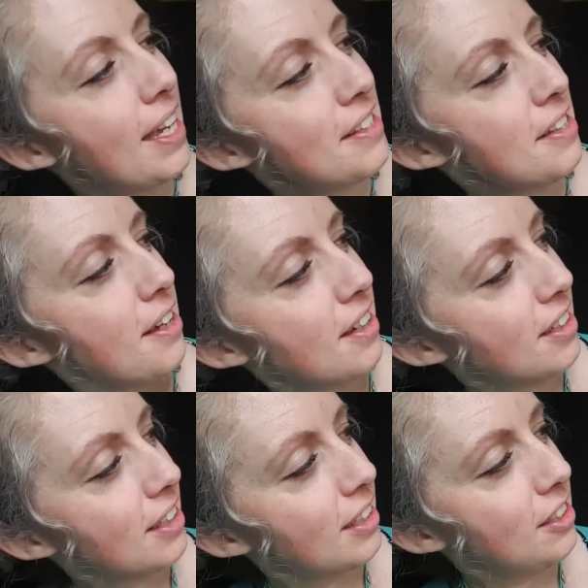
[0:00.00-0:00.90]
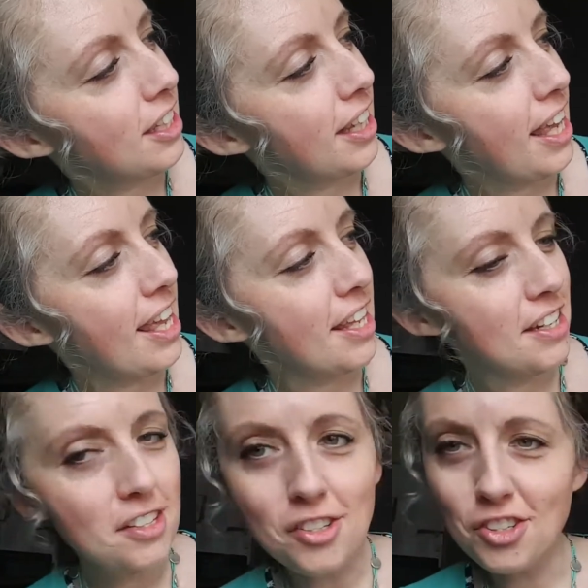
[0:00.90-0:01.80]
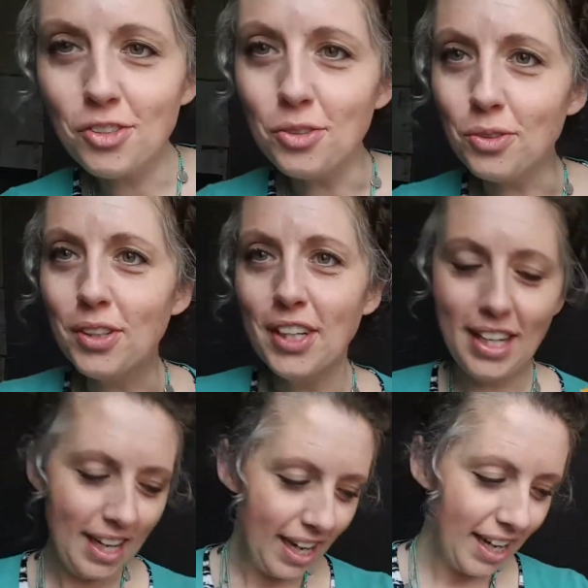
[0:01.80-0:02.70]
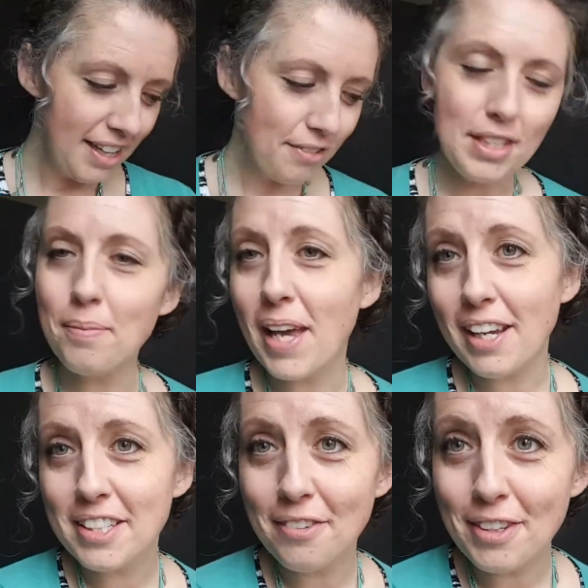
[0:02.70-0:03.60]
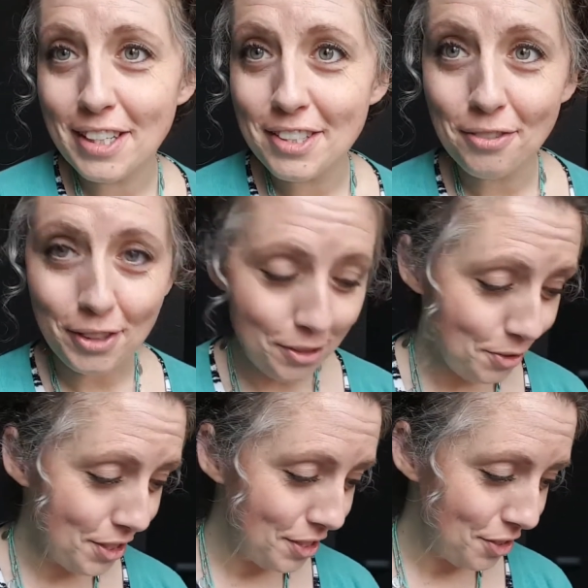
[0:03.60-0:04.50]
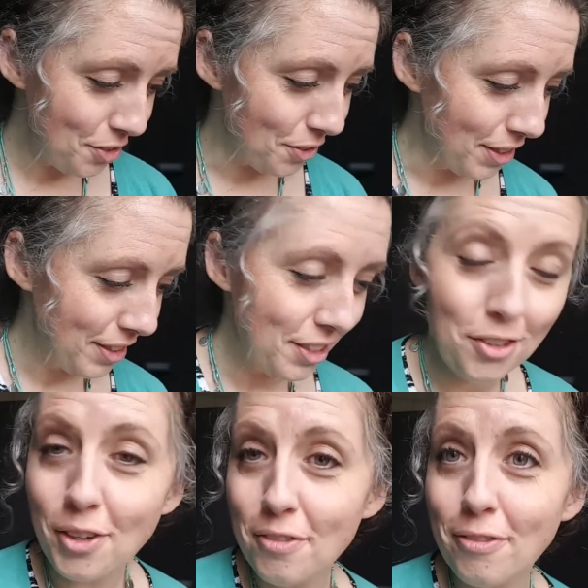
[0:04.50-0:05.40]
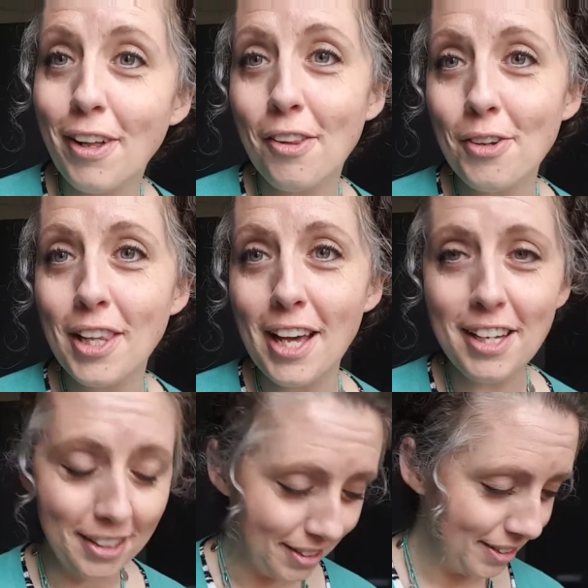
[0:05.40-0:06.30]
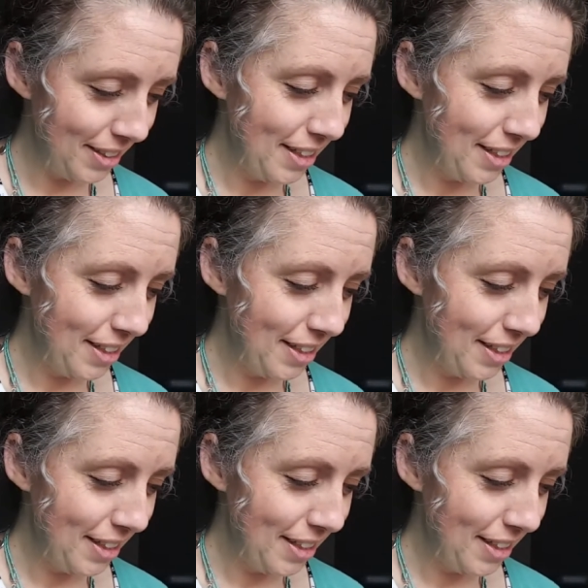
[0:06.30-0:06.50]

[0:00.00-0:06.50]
It's called Look and Do, and I have some activities for you to do. You can follow along.